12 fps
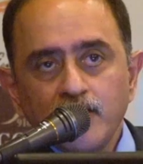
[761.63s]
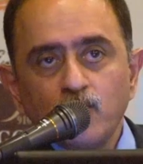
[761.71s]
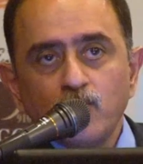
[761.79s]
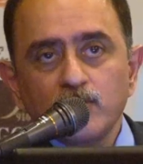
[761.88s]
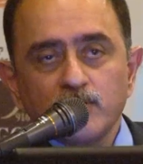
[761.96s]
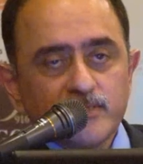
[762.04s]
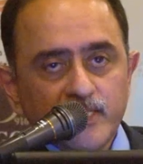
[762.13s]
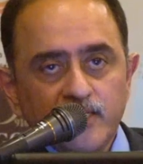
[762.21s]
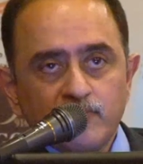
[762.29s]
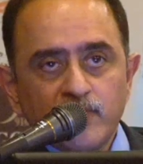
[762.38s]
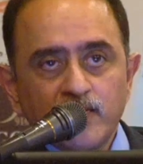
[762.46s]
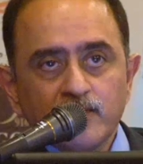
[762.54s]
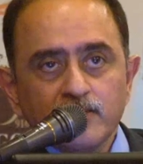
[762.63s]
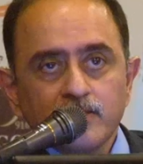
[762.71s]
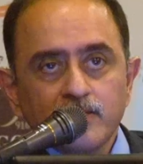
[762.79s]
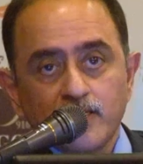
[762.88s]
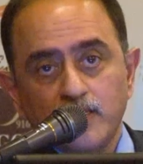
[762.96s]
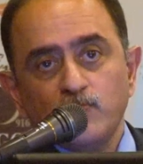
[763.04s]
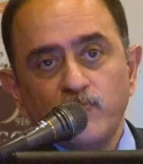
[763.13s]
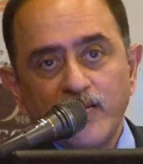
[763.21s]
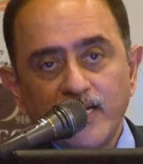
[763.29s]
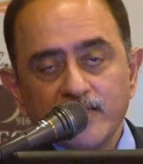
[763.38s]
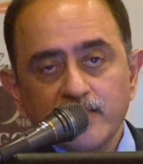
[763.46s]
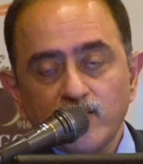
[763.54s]
I want to try and make an
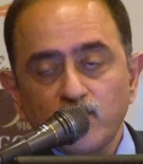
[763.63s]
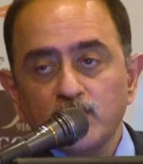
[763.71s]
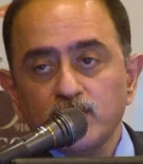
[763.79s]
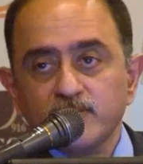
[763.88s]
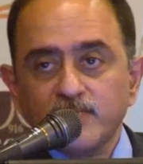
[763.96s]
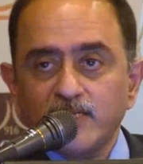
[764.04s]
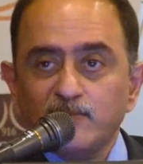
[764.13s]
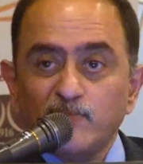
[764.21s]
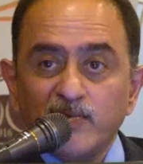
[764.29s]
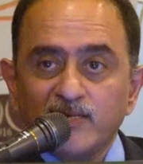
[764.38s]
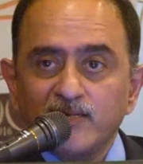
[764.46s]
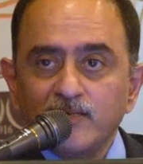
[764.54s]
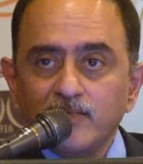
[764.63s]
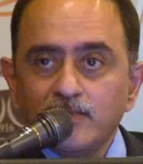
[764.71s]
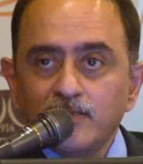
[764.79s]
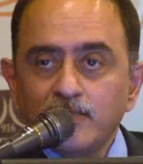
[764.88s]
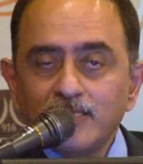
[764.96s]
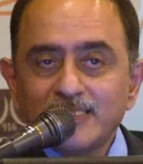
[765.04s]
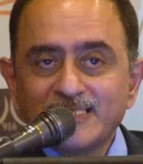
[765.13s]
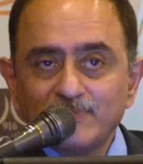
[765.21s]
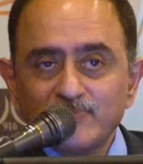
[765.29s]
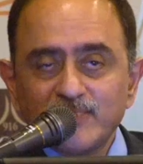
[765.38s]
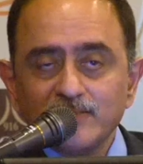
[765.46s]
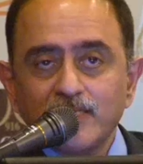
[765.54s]
impact. I want to try and make
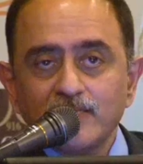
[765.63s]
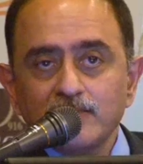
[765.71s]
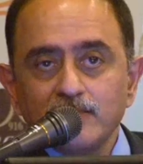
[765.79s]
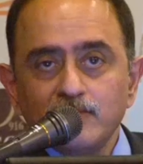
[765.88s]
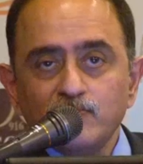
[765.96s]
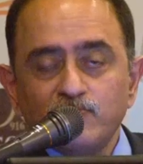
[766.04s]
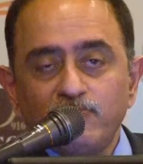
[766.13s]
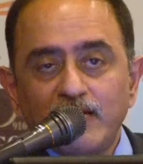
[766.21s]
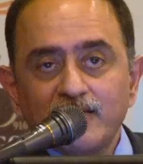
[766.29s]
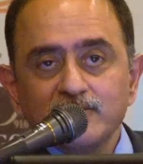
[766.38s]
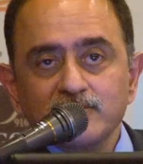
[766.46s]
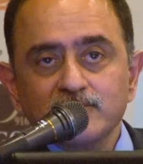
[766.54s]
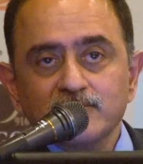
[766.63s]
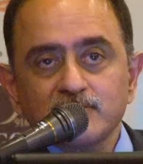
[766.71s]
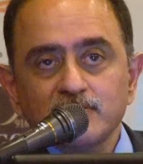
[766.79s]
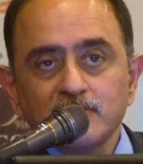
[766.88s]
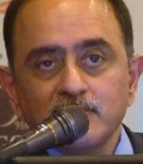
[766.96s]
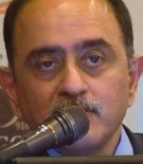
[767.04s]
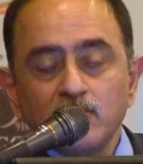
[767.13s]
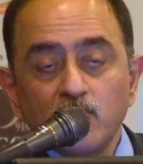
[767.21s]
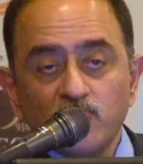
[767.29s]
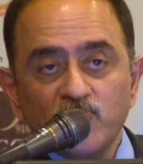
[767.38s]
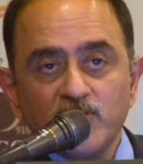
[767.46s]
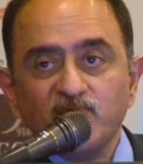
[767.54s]
something that impacts,
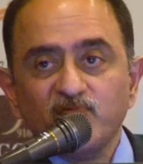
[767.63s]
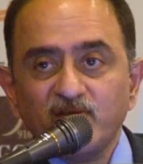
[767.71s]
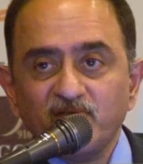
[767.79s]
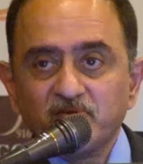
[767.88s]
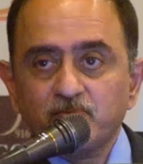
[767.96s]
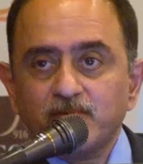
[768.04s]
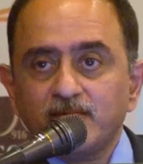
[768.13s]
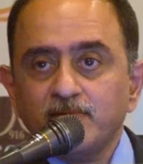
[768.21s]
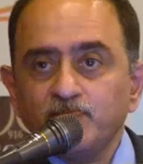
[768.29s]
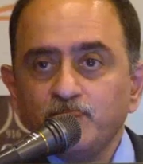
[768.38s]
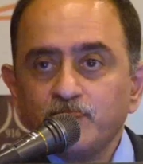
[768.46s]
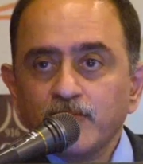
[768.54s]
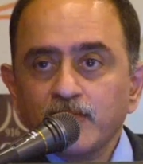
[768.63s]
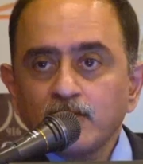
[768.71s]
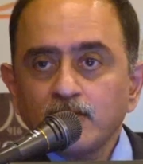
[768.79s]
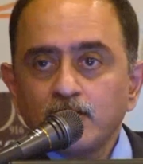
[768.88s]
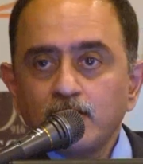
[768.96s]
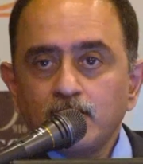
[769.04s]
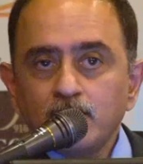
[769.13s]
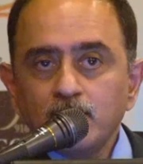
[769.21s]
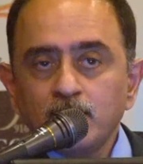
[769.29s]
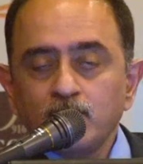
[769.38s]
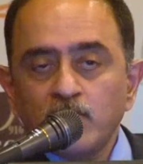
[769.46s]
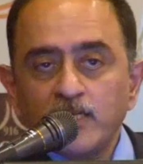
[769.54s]
hopefully favorably,
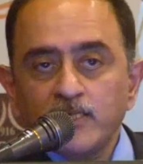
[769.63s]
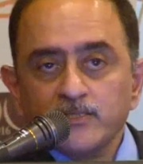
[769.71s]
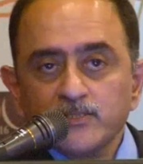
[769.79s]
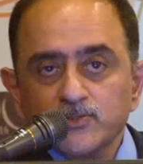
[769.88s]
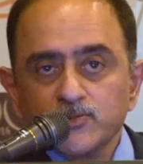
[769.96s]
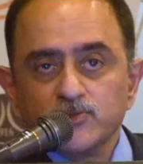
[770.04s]
in my